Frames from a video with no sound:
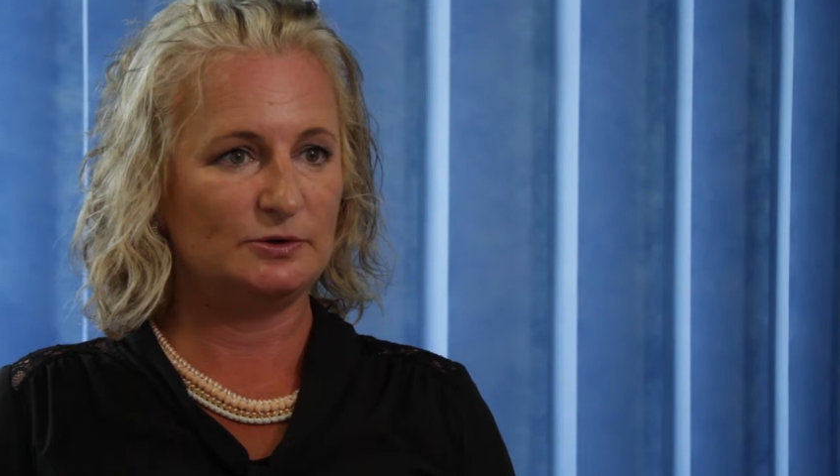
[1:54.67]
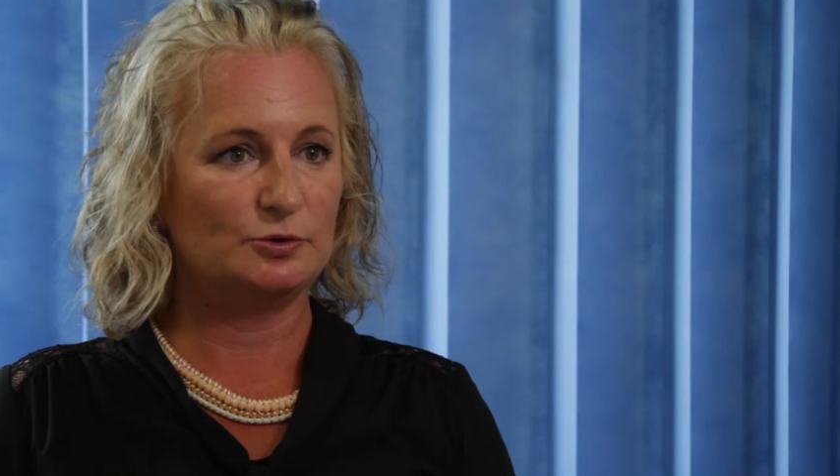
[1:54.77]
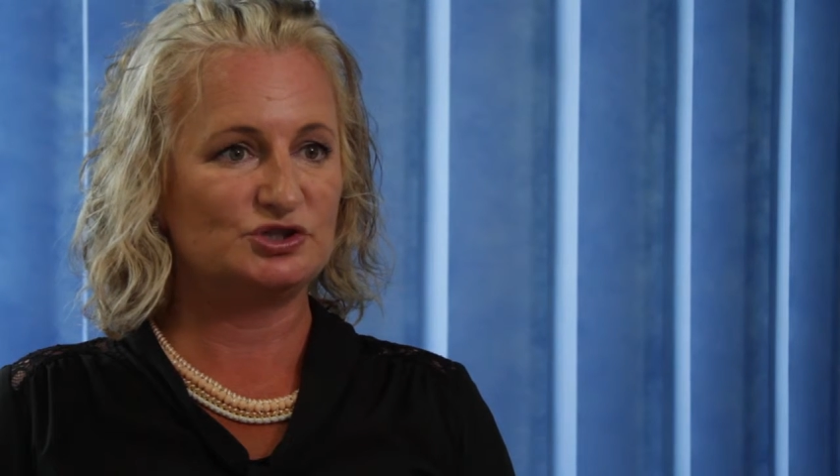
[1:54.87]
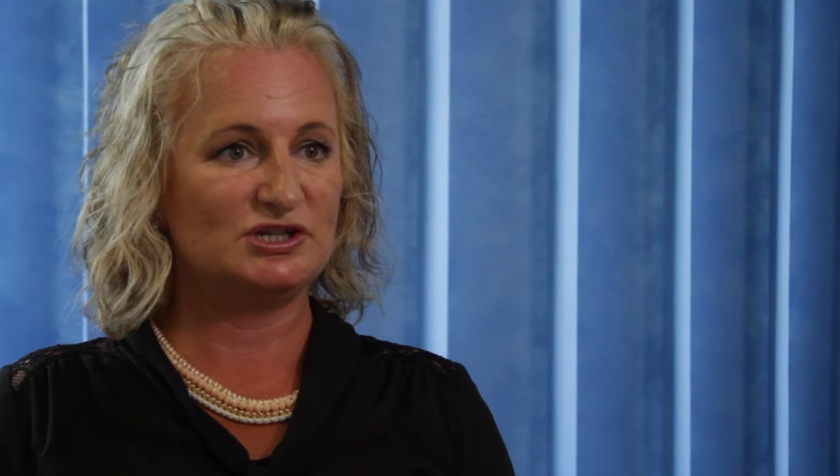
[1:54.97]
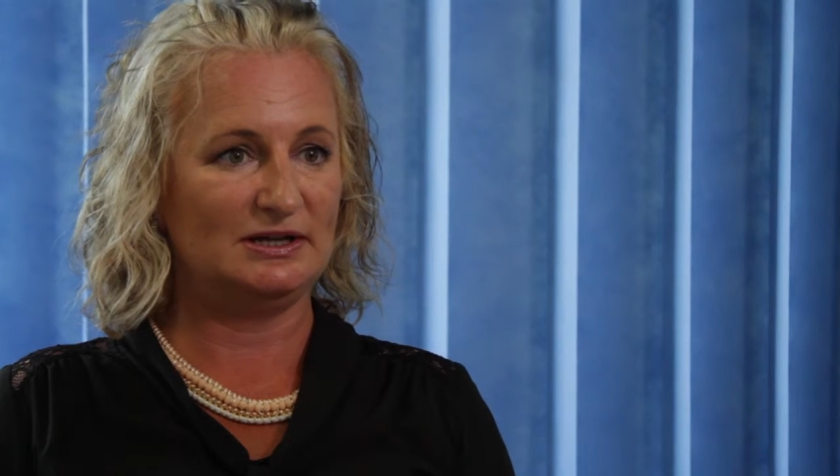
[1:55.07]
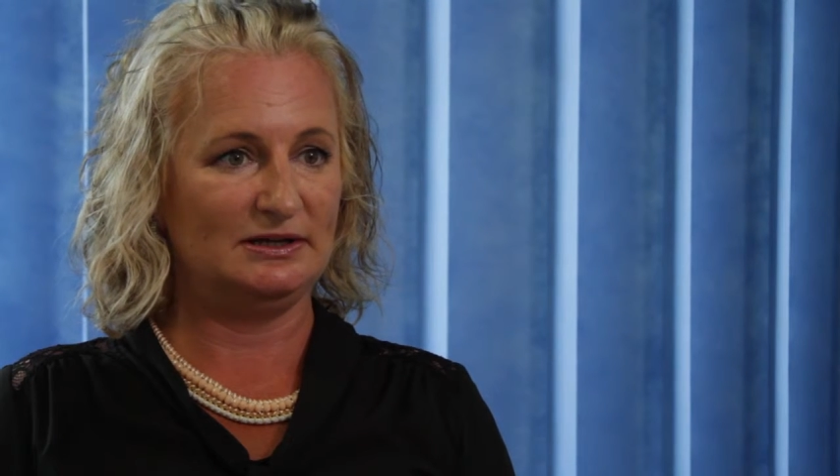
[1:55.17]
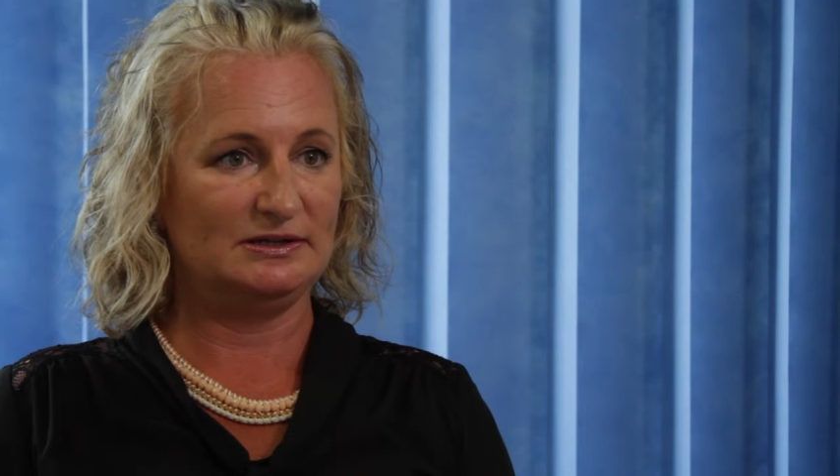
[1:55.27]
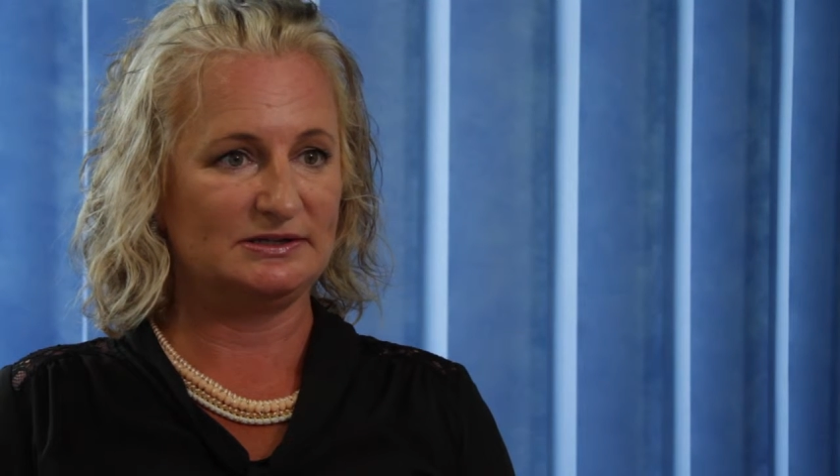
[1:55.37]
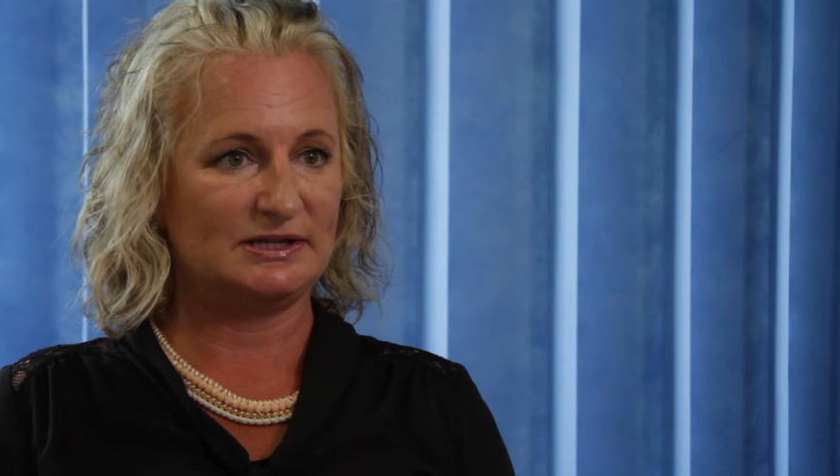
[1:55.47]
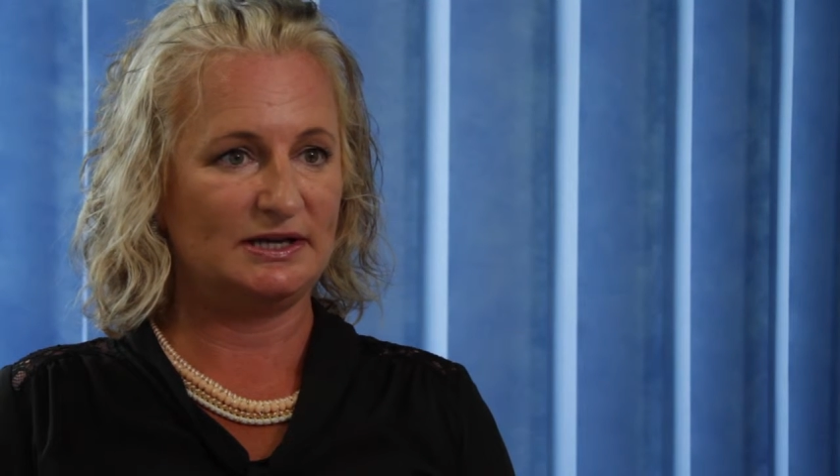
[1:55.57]
or
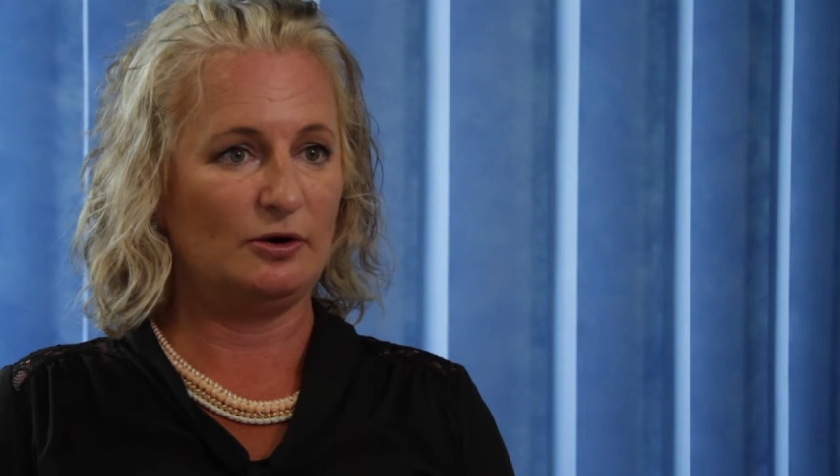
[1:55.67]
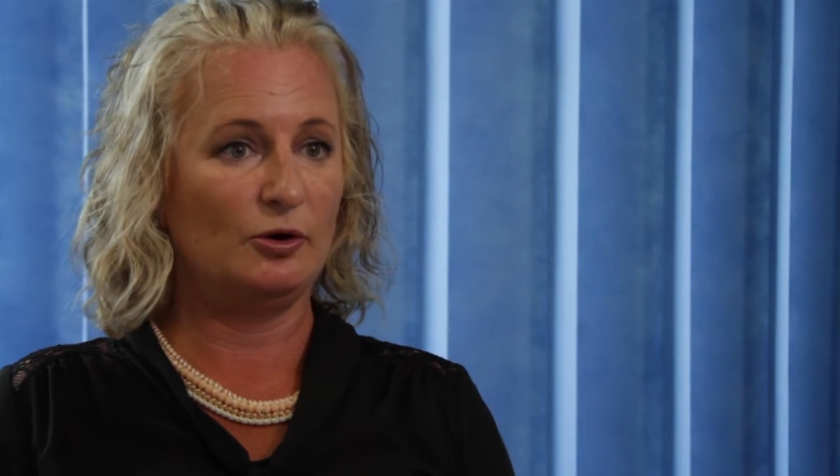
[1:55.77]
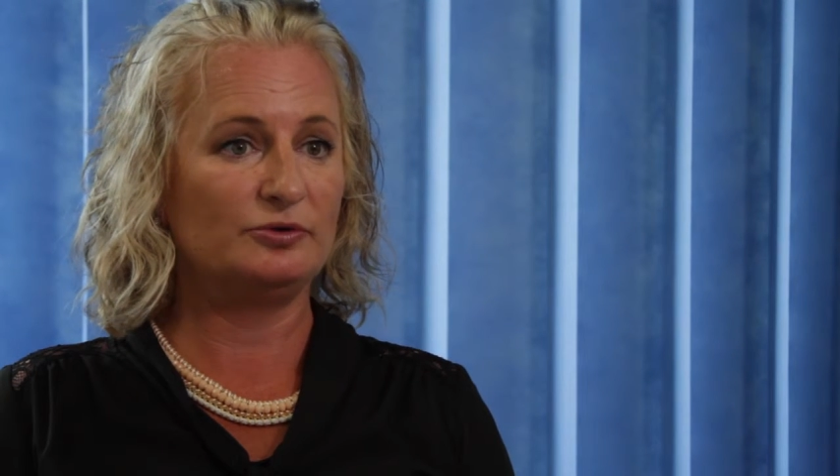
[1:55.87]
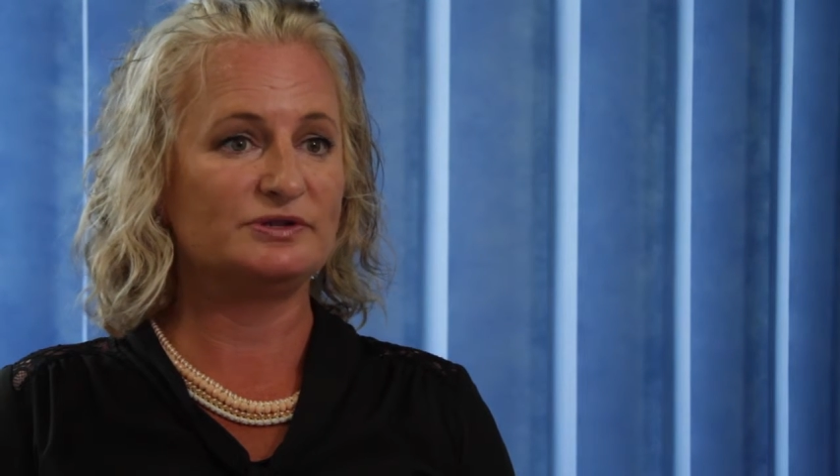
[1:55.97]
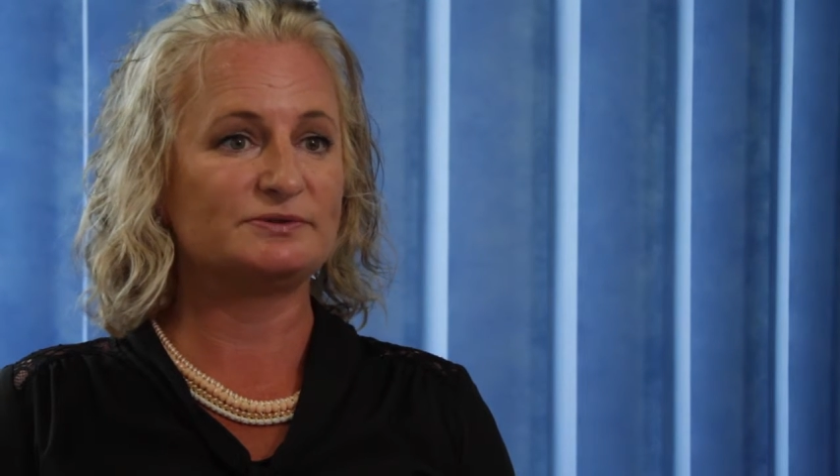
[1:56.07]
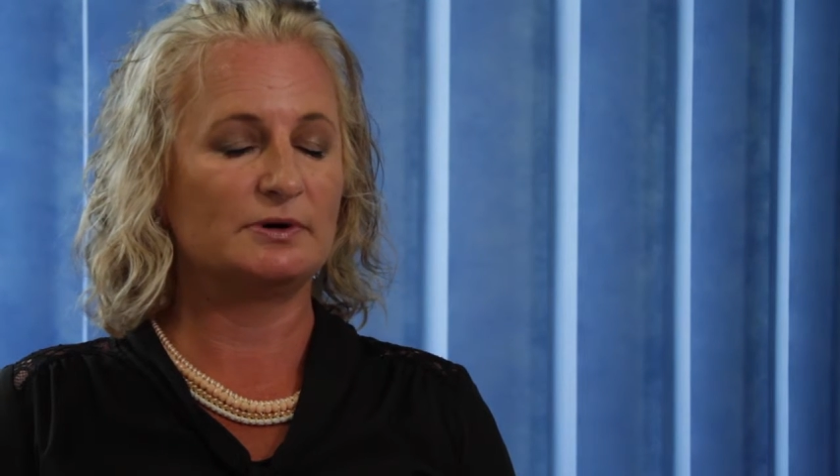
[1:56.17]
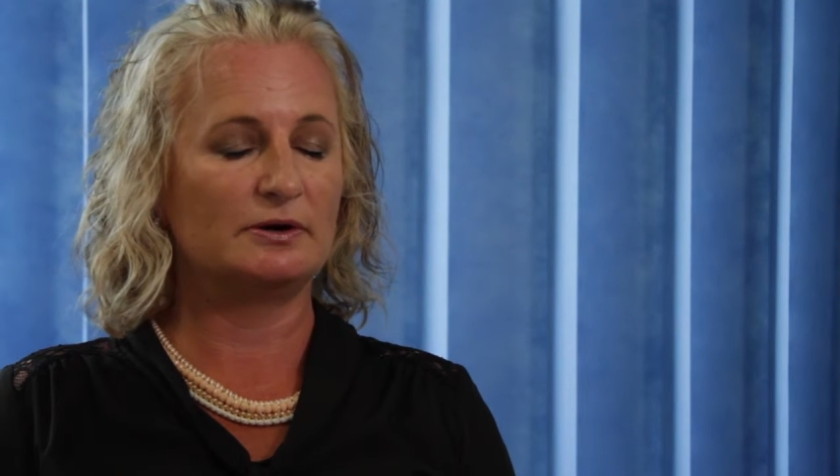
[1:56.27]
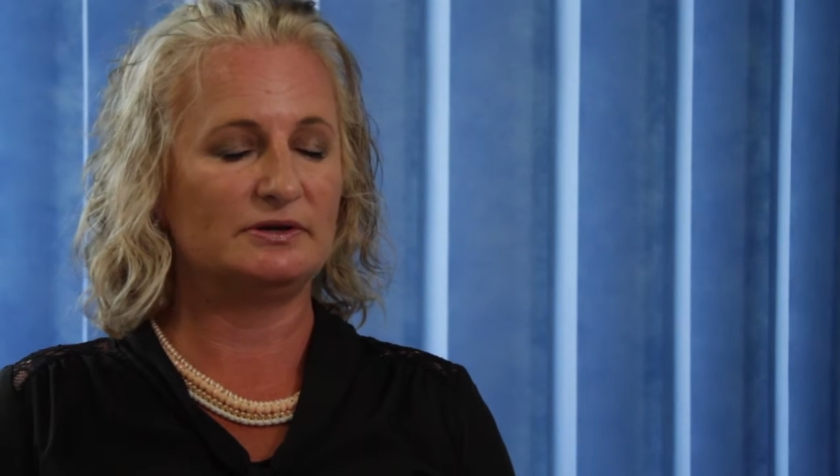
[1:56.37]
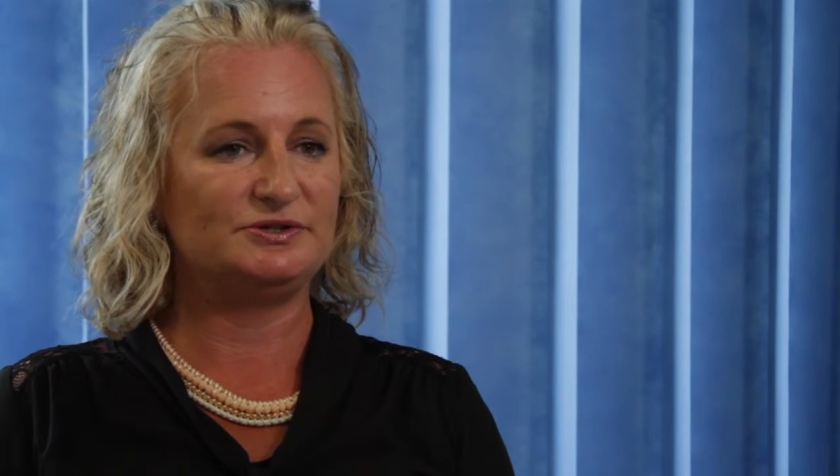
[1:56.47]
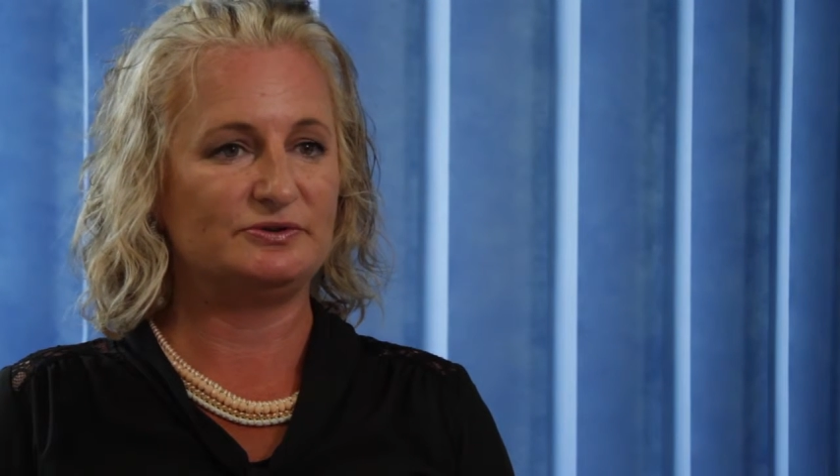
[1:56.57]
chills and hot and
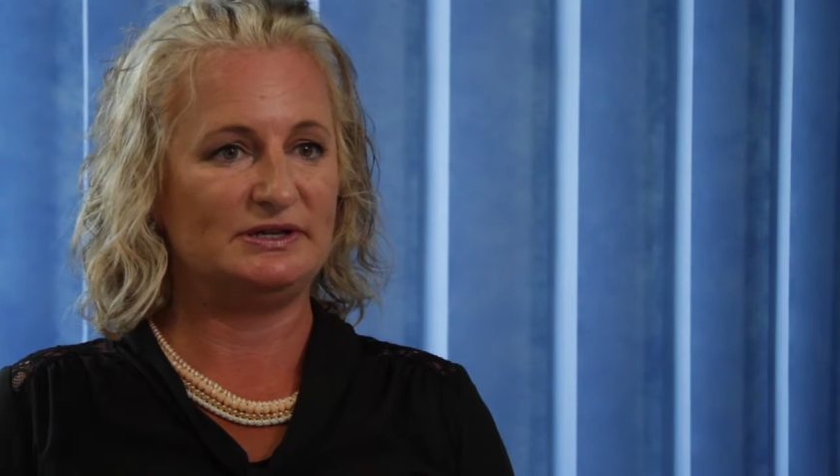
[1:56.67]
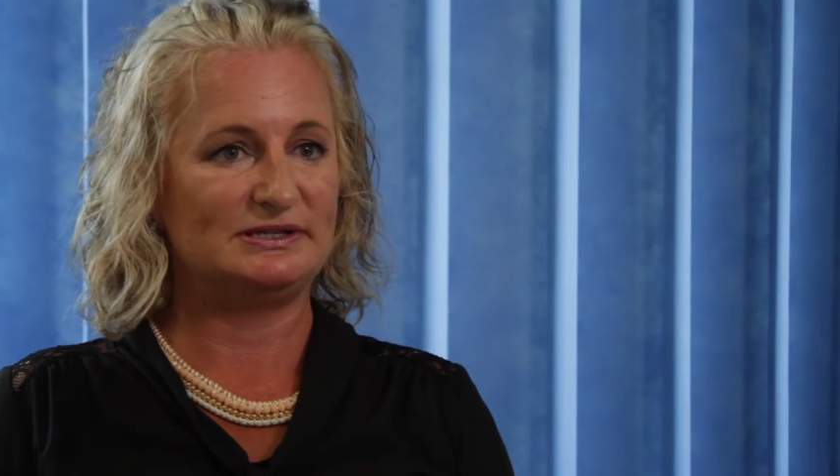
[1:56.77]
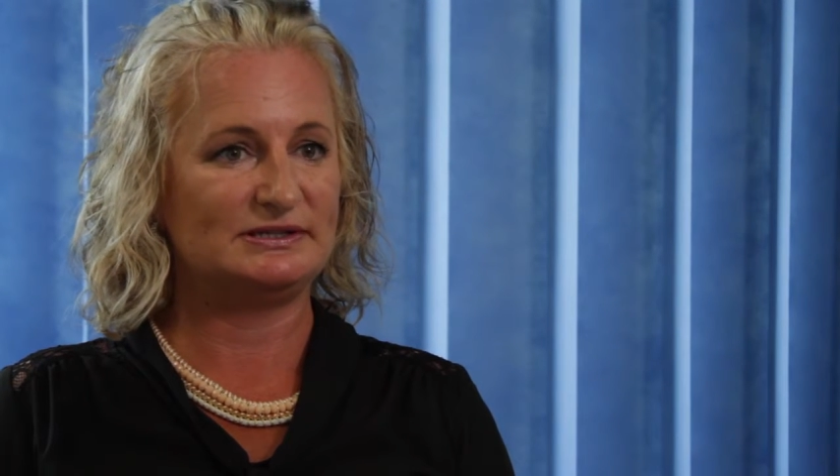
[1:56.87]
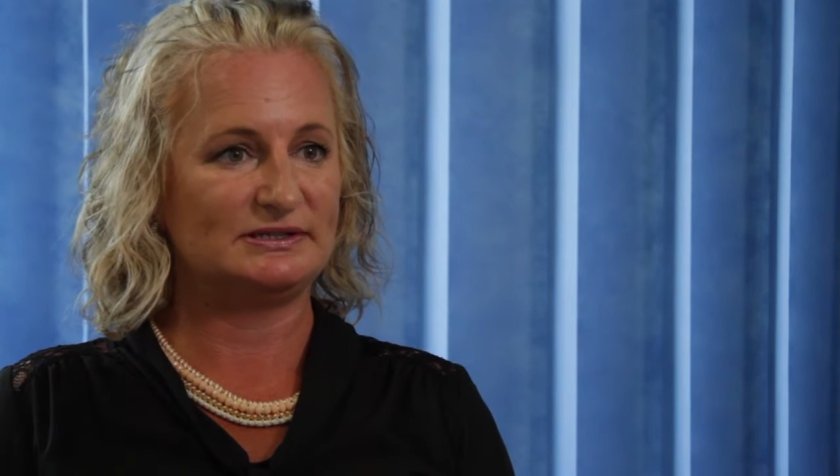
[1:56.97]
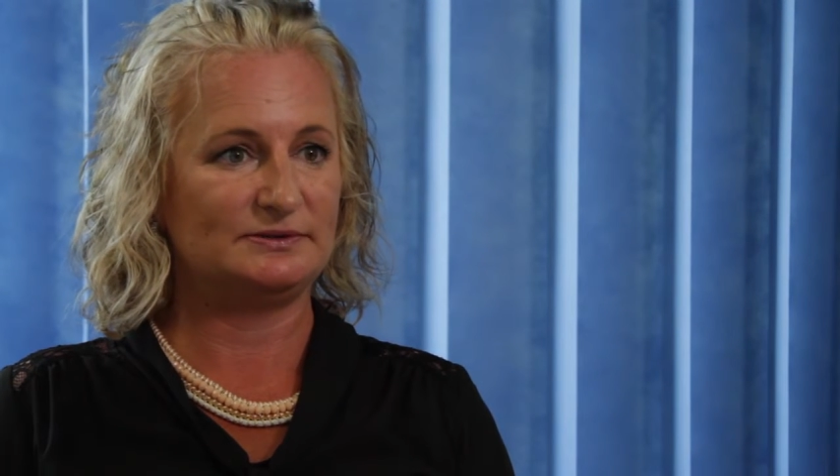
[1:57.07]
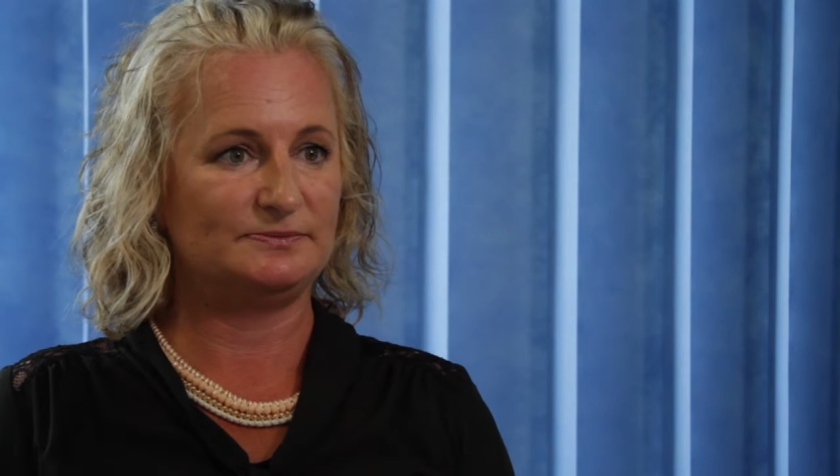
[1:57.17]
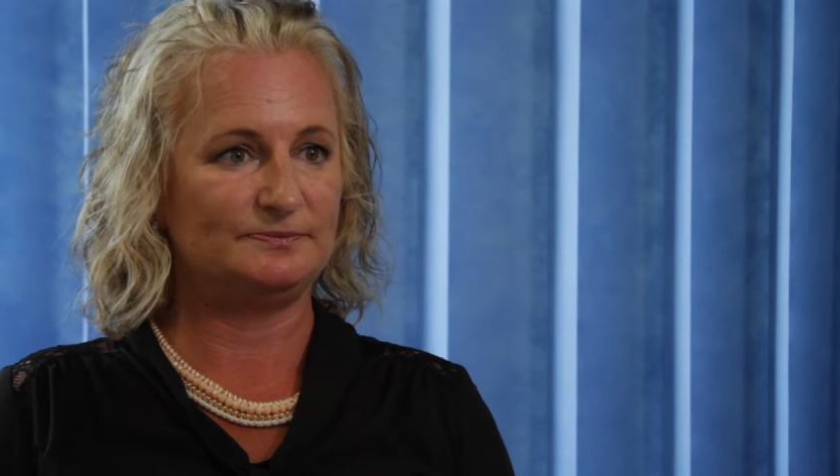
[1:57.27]
swollen joints.